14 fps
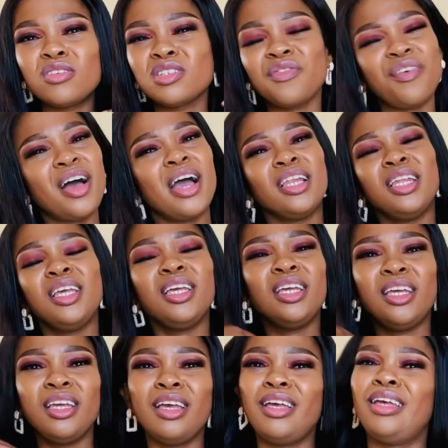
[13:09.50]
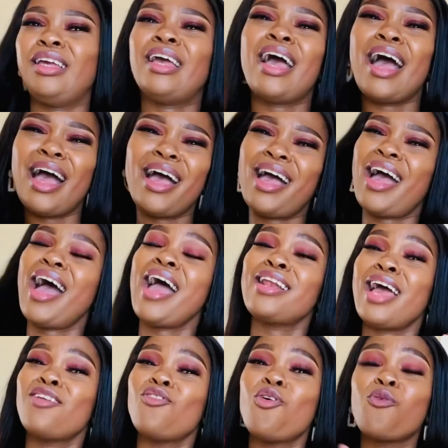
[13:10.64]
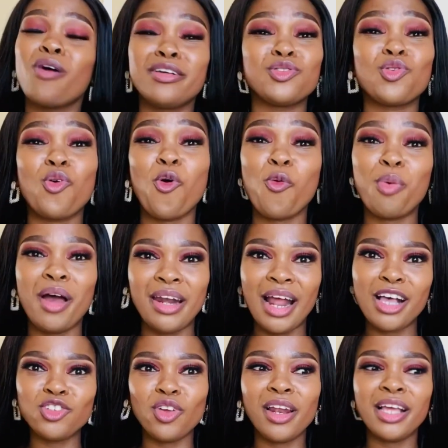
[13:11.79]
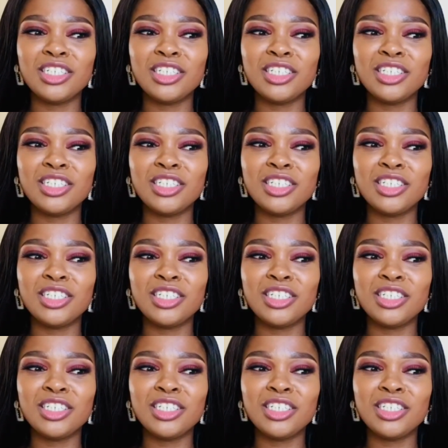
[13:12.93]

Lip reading: funny, and